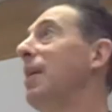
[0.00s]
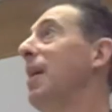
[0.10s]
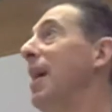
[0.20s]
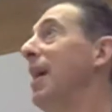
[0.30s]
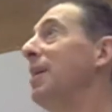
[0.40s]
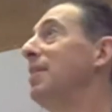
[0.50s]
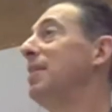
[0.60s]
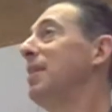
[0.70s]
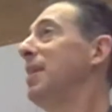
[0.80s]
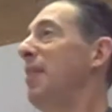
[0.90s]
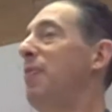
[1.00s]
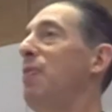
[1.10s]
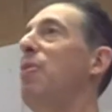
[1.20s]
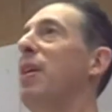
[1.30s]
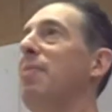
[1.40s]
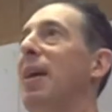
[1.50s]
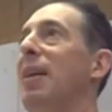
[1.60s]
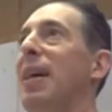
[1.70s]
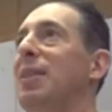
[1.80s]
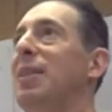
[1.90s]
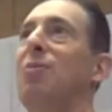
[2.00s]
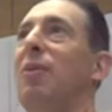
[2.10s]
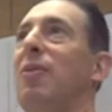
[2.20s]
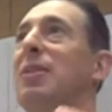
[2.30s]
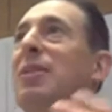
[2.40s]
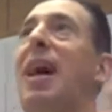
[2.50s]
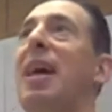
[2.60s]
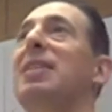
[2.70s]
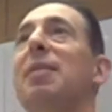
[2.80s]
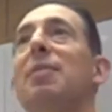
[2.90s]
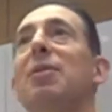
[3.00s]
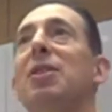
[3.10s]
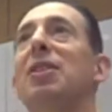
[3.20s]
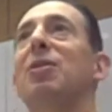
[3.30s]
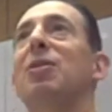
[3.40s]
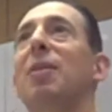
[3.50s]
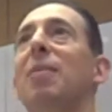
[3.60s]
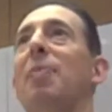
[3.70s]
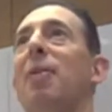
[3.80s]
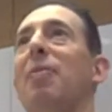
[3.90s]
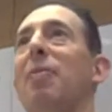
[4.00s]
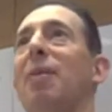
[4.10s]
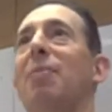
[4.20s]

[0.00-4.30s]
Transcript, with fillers: And if you think about it, that is one of the saddest images you could come up with, right?